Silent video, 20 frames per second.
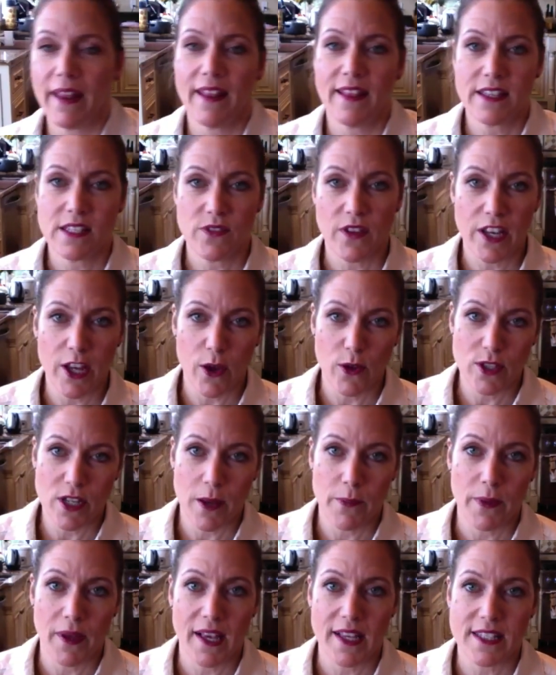getting this video
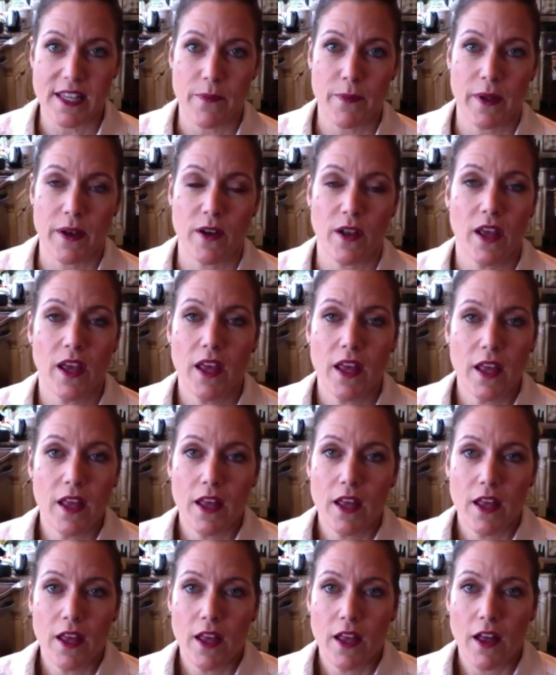done because I've been,
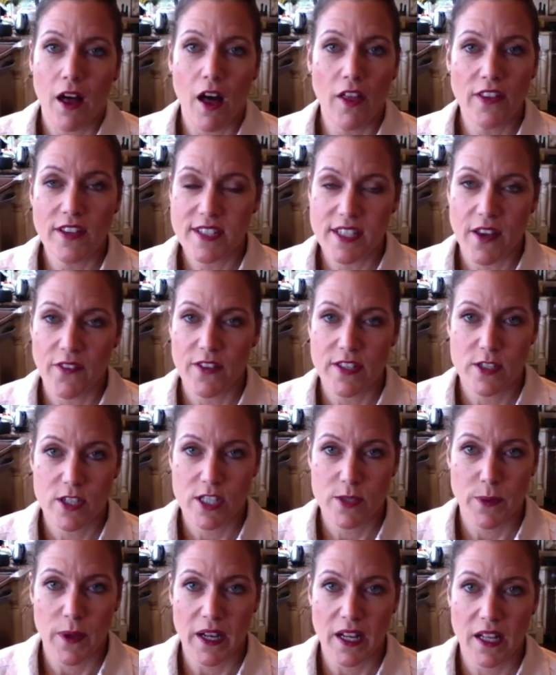all the stuff has
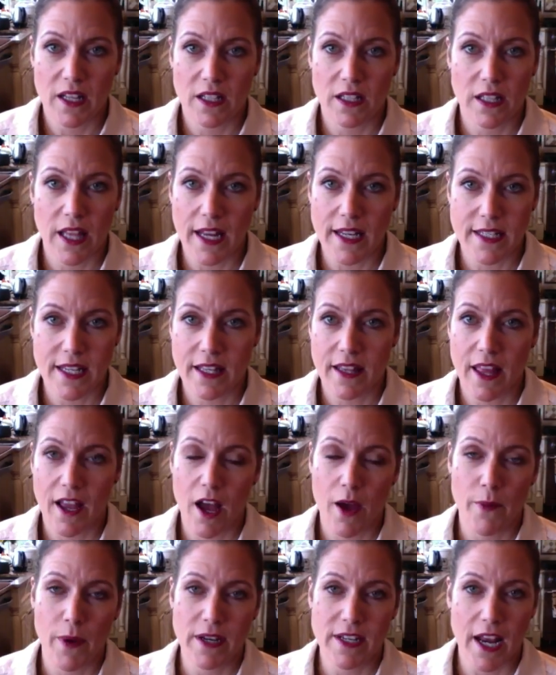just been collecting like
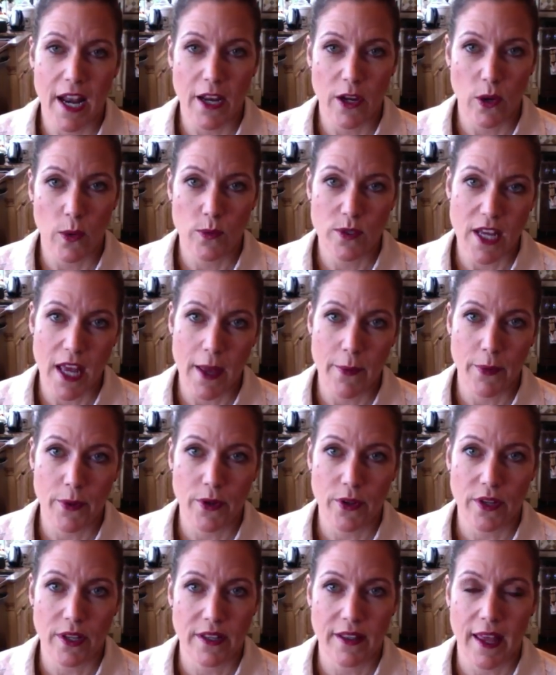on my dining room
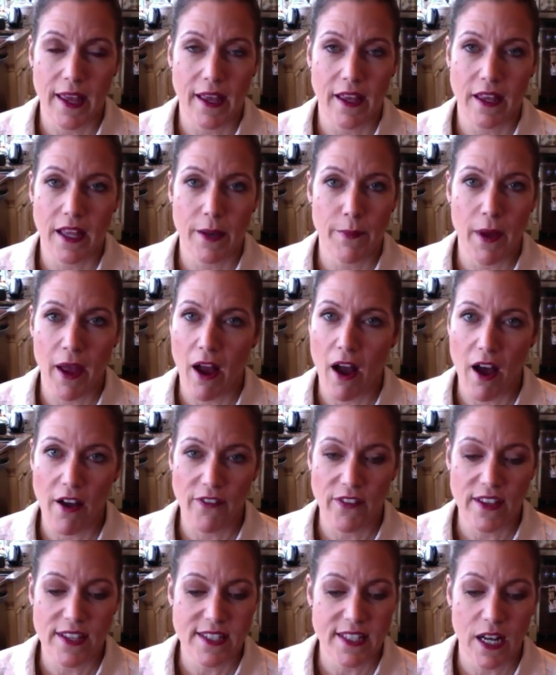table and like in my
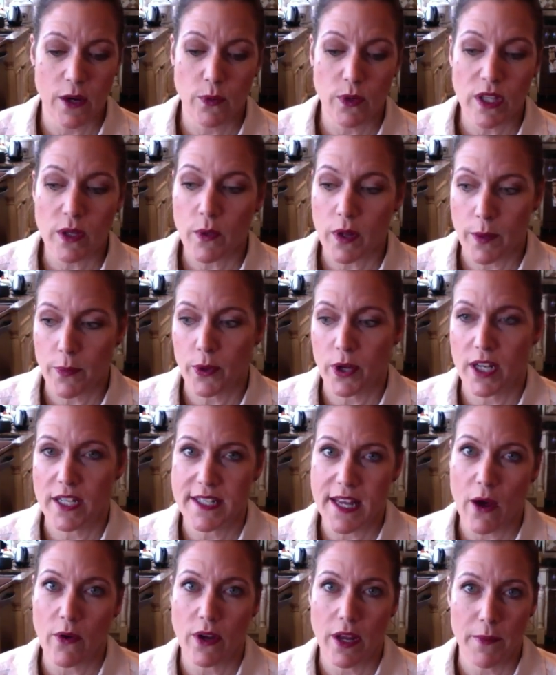office, and I really want to put it
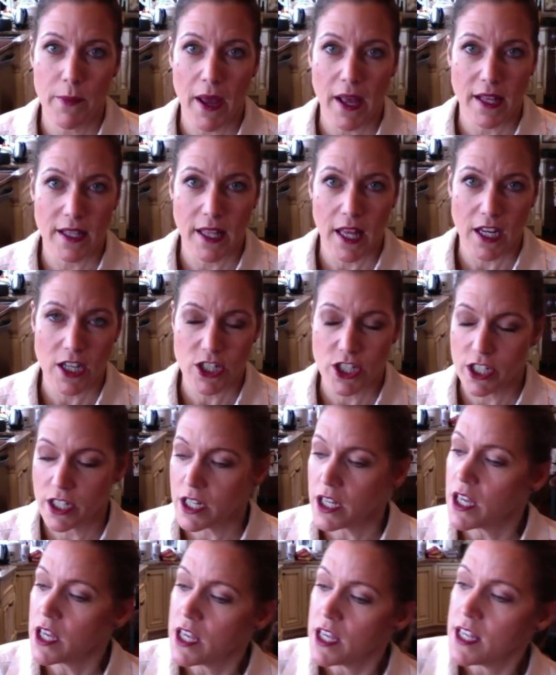down in my
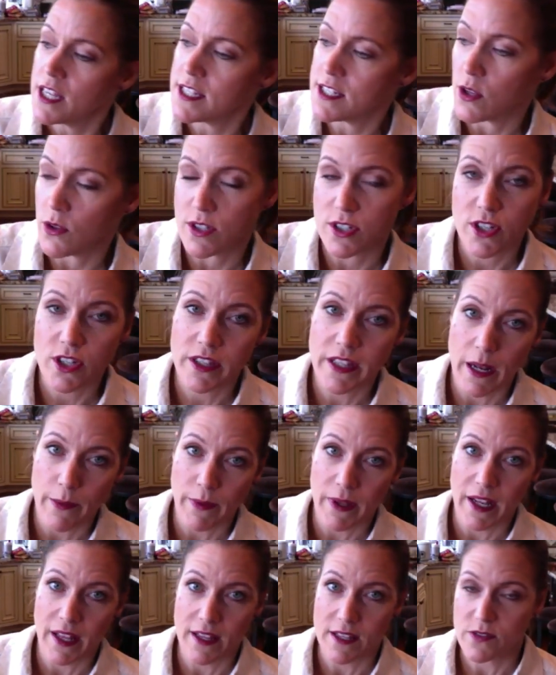collection. So it's good that I'm
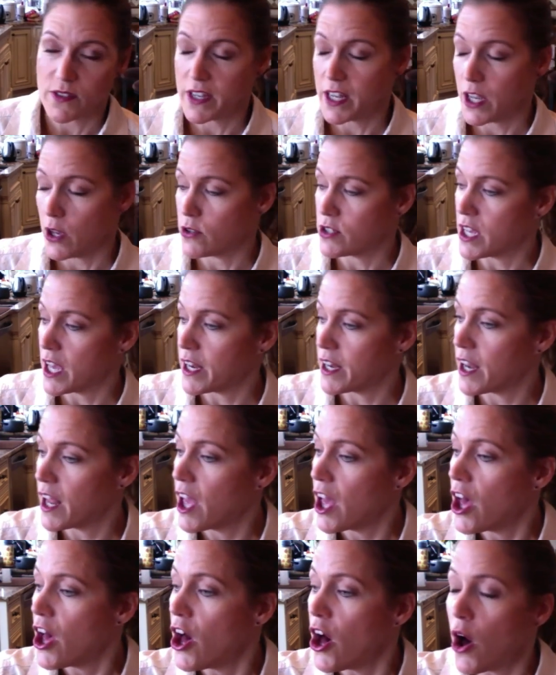getting this video done.
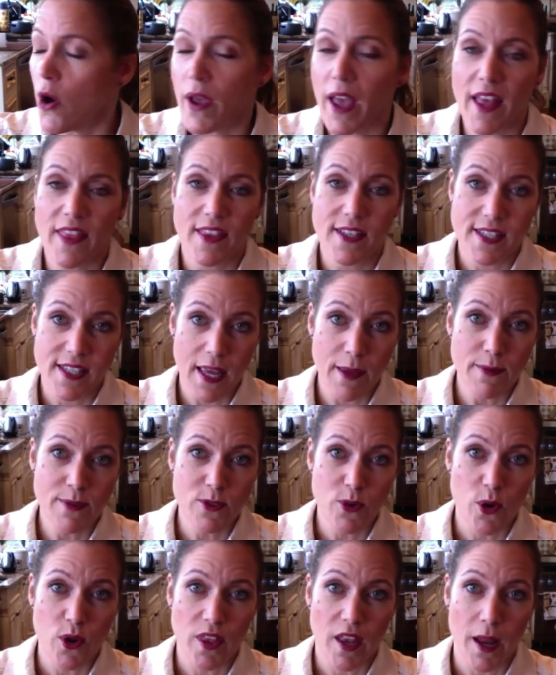Okay, at the same
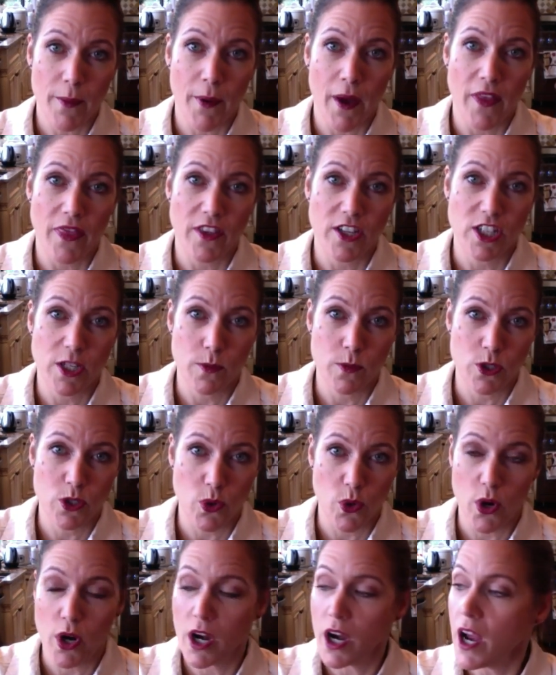store that I bought the Jim
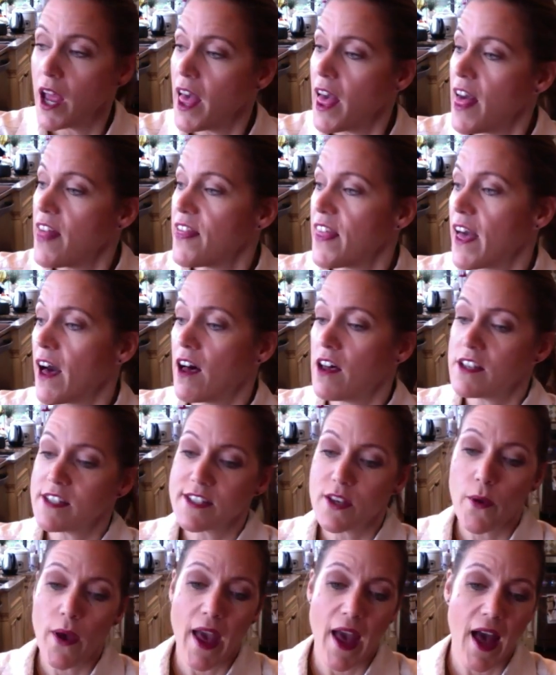Shore, they
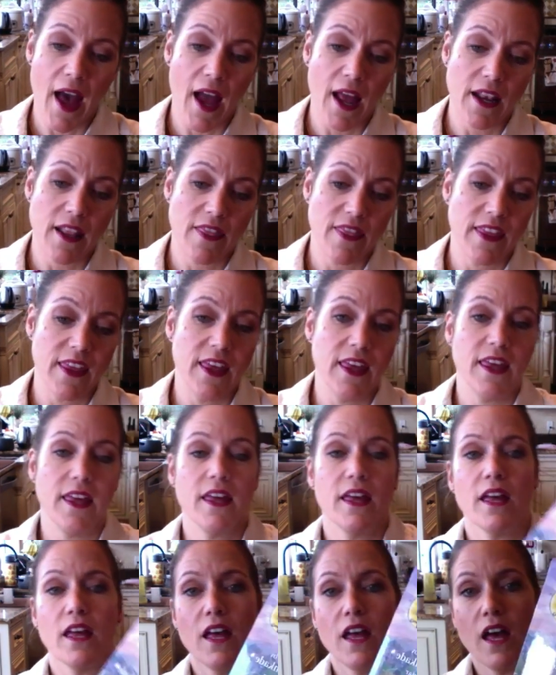also had
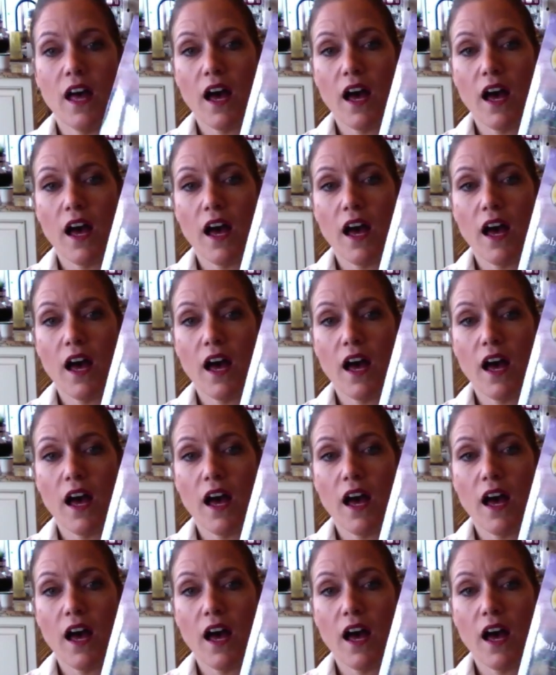the